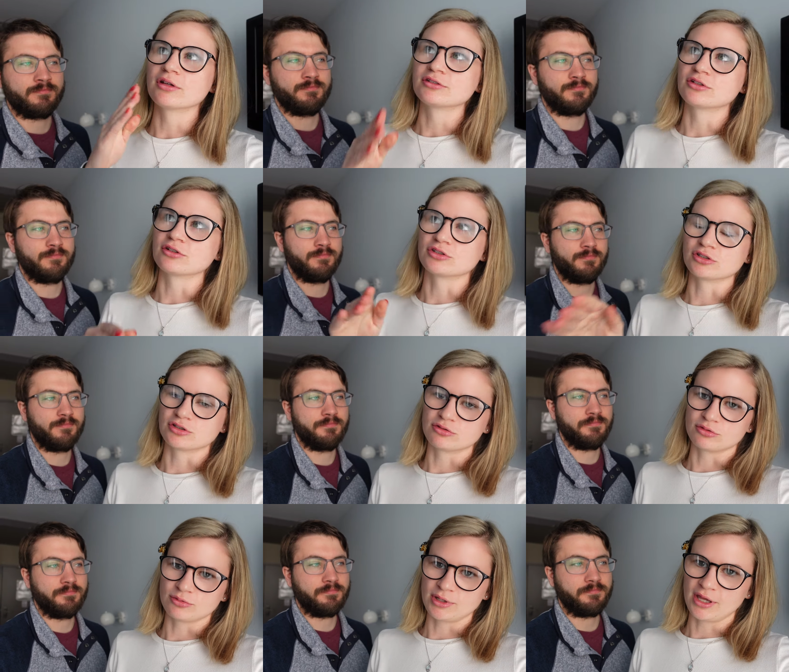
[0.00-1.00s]
Speaker 1: excursions
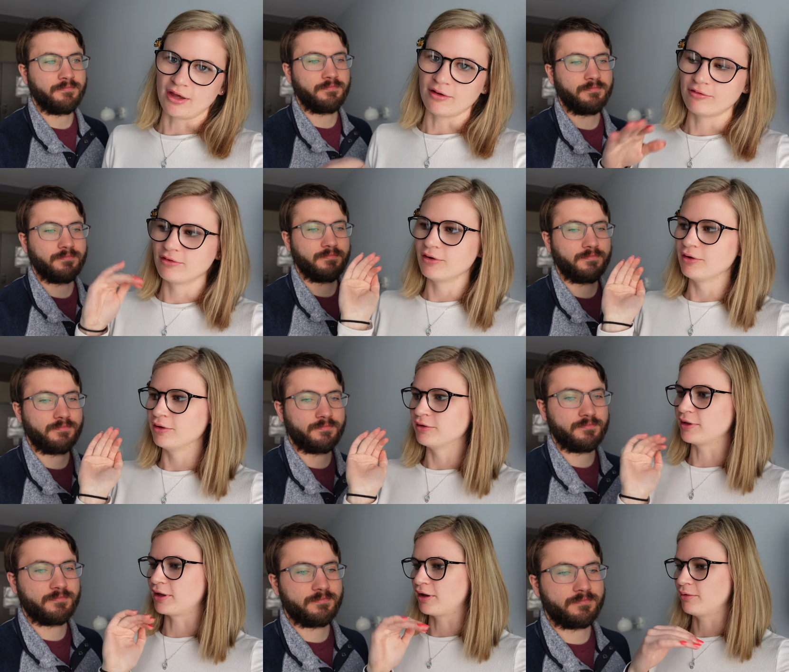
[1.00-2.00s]
through EF,
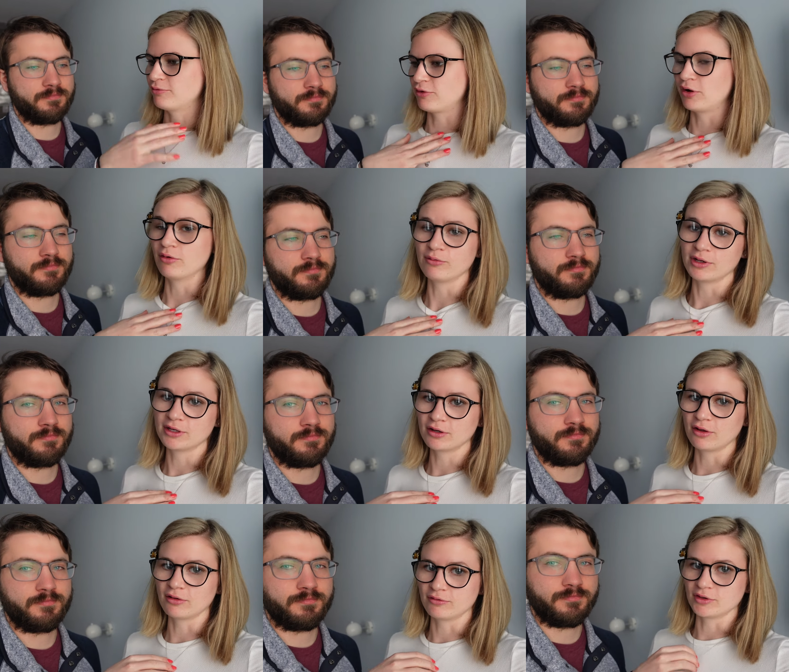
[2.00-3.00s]
like up front, and we did
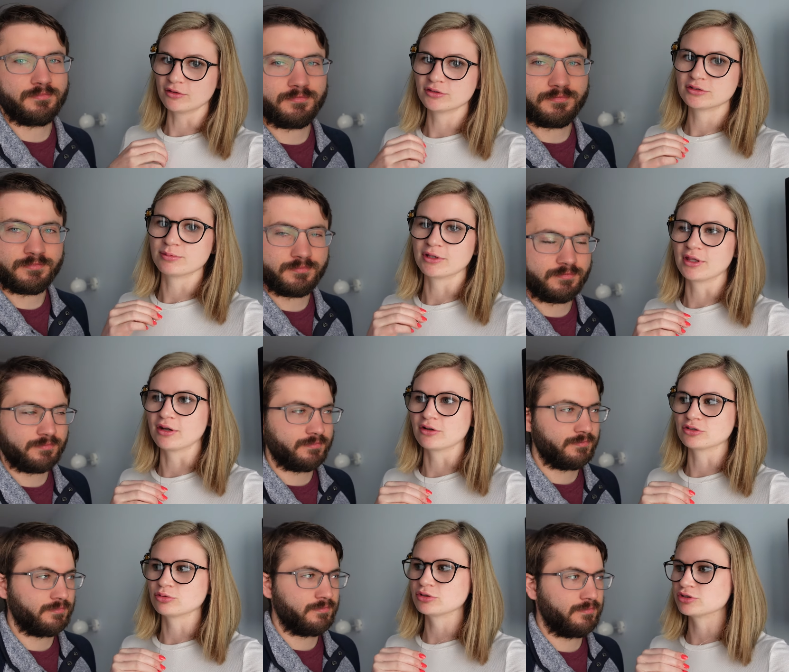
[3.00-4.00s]
all of those. But then
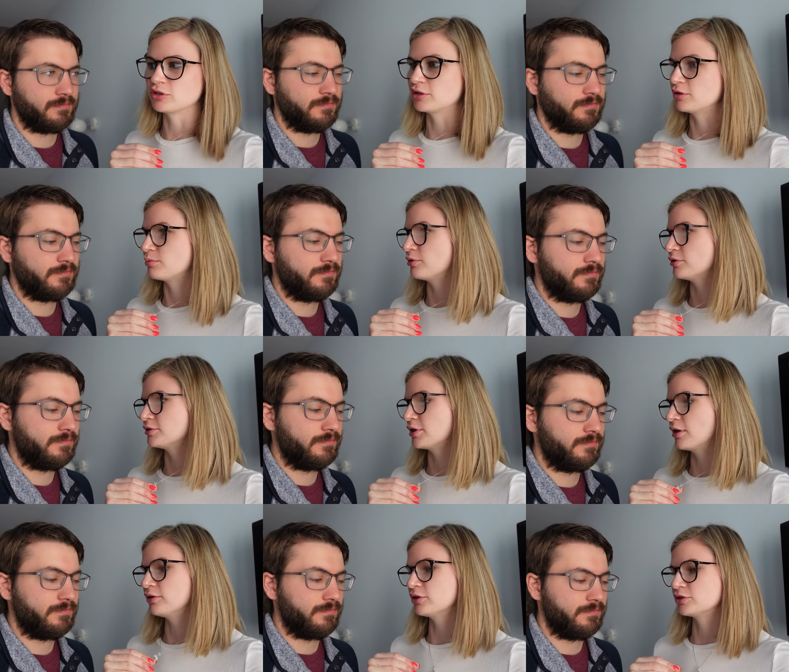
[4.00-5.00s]
our tour director put
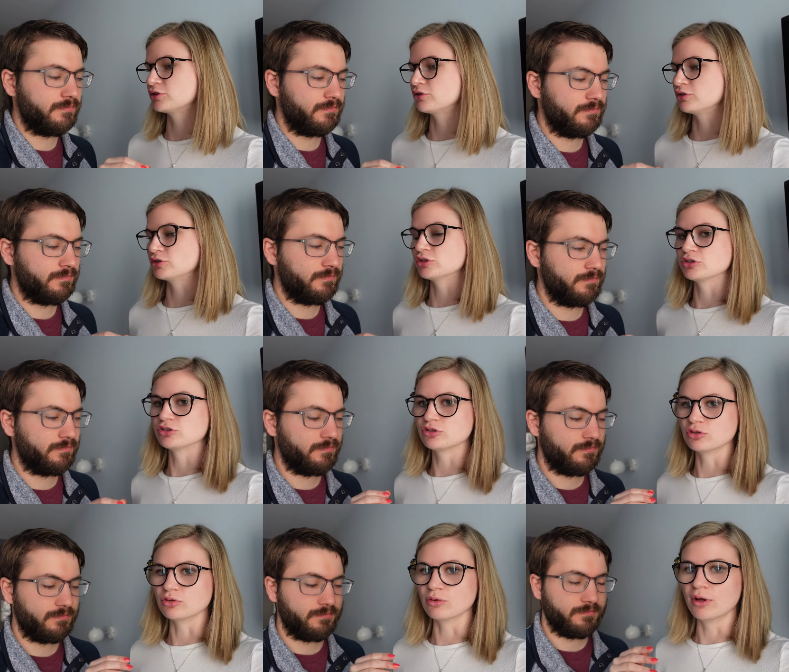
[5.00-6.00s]
together excursions,
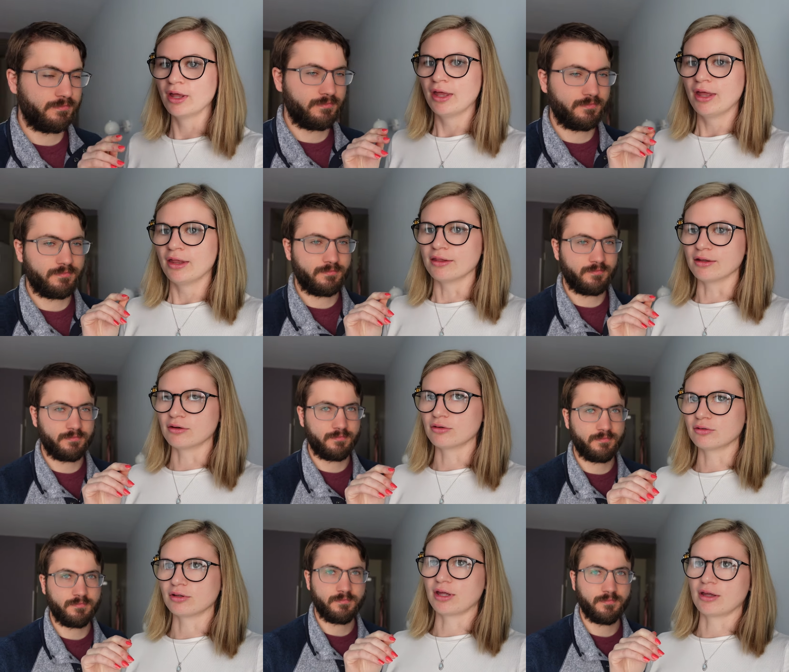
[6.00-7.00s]
too, that
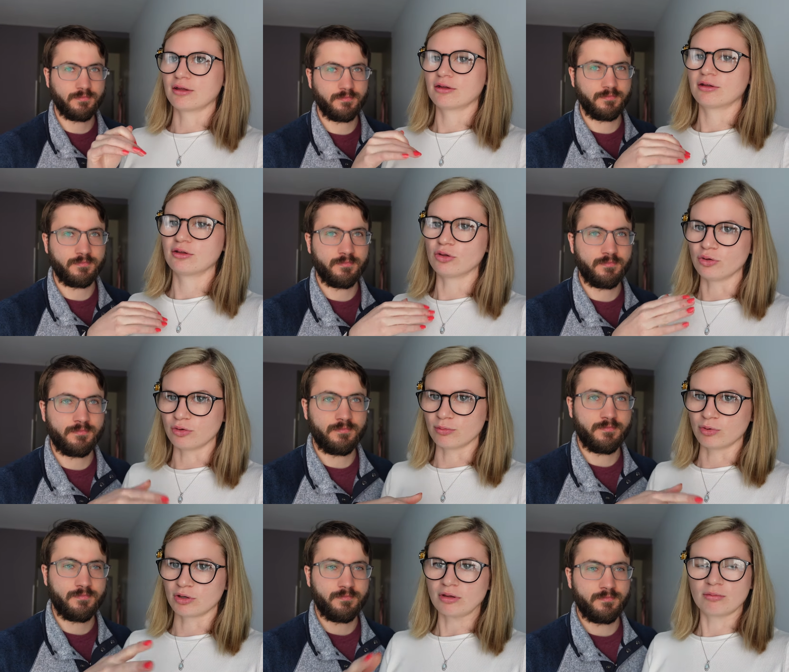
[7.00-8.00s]
are like you
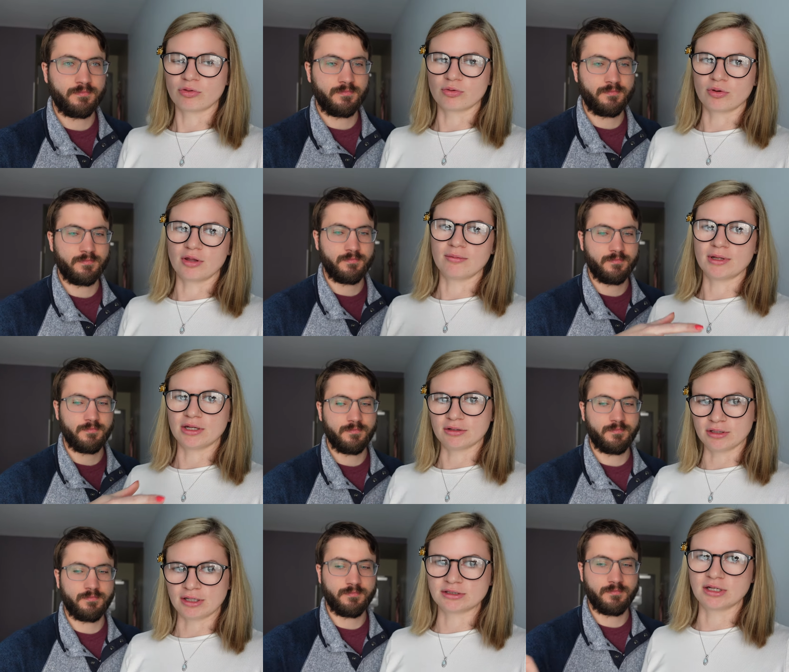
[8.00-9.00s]
can book them through him and
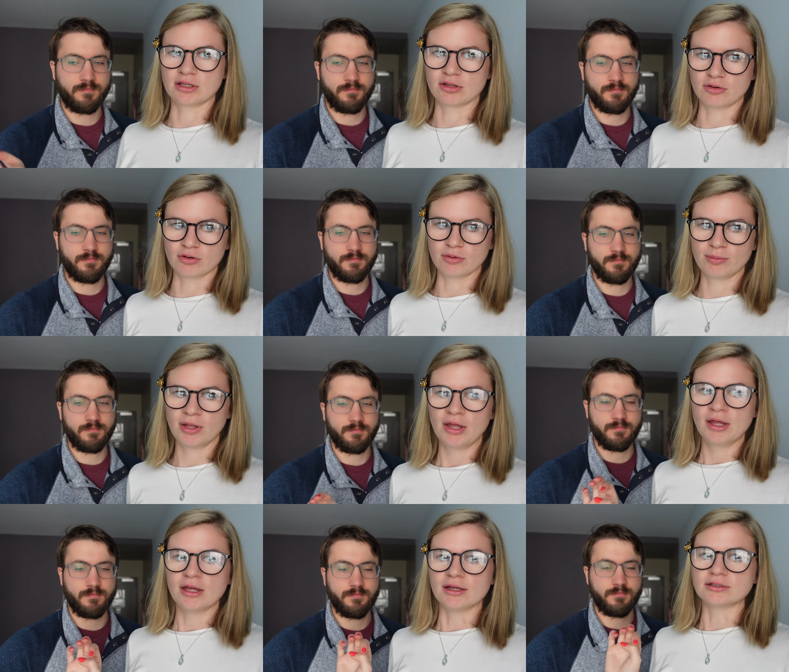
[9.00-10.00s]
he'll like take the group
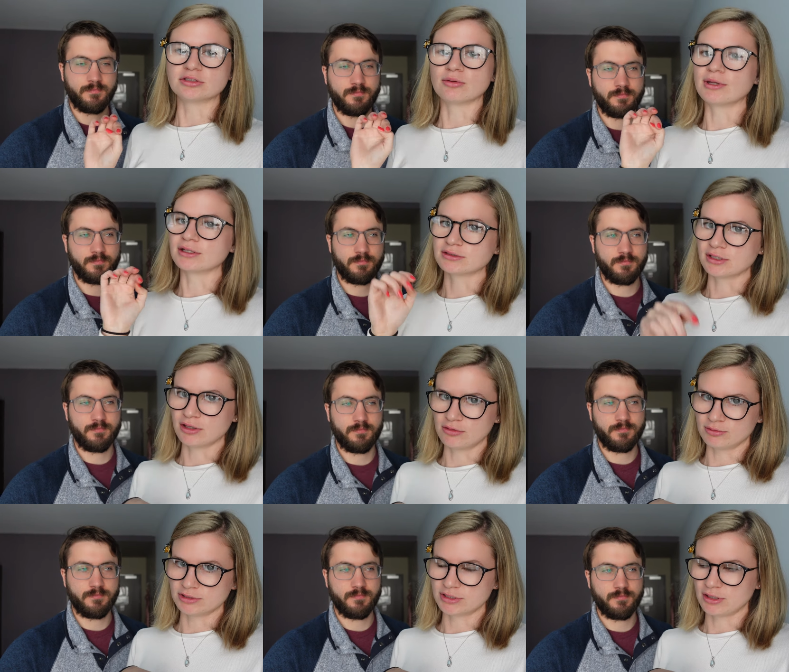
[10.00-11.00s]
and so he has
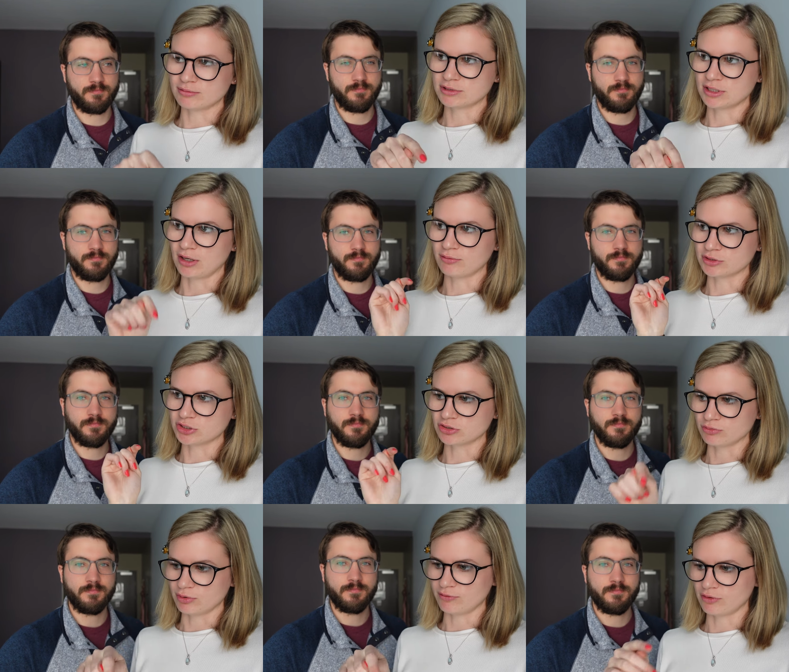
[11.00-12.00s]
another one set up tonight which is
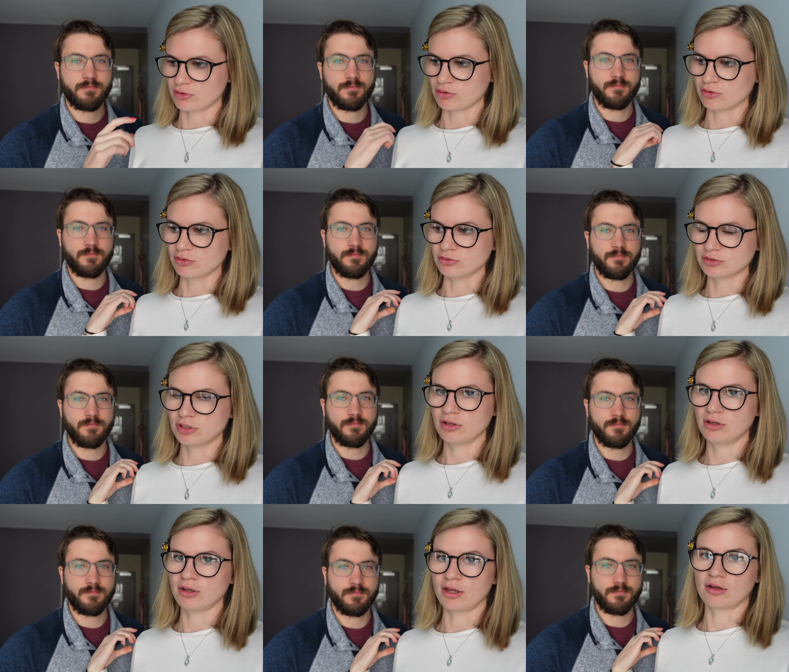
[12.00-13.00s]
a river cruise
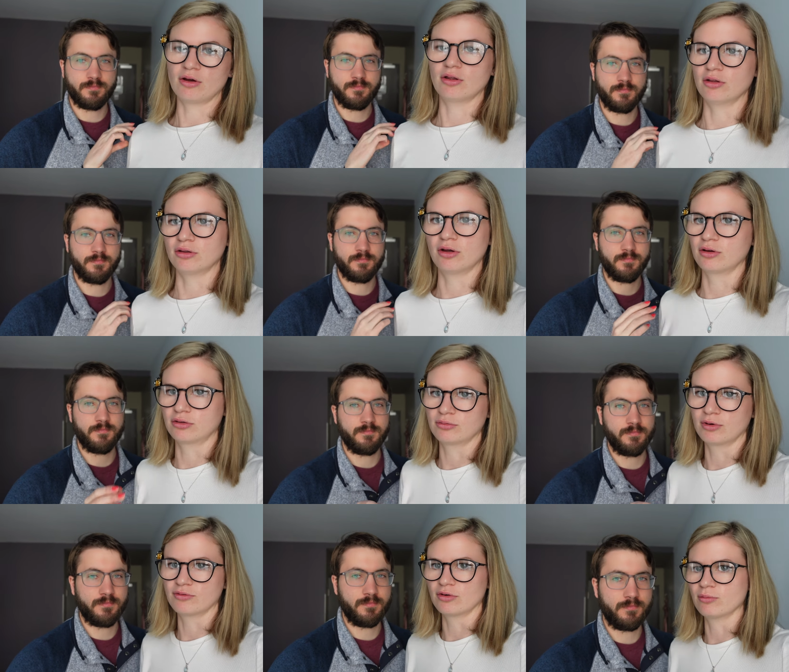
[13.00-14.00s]
like all along the
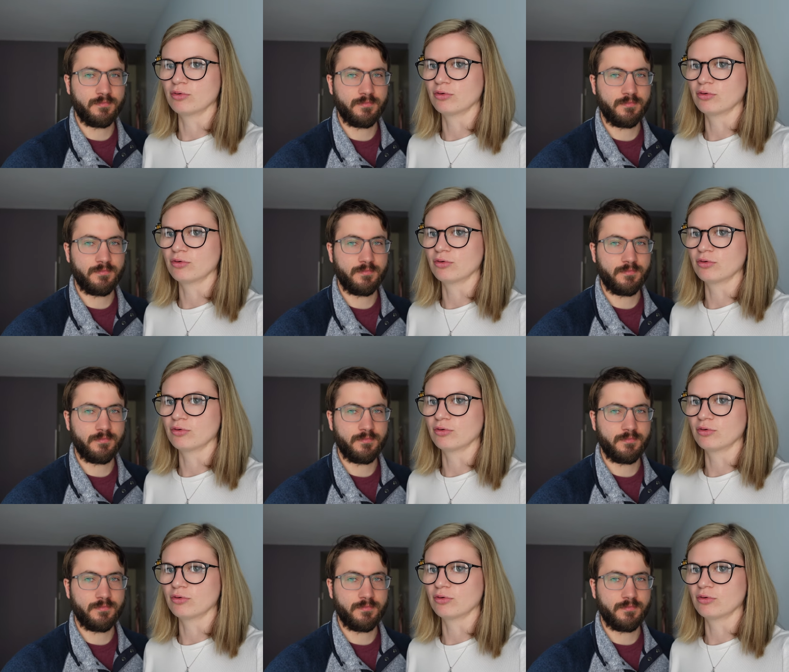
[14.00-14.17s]
river in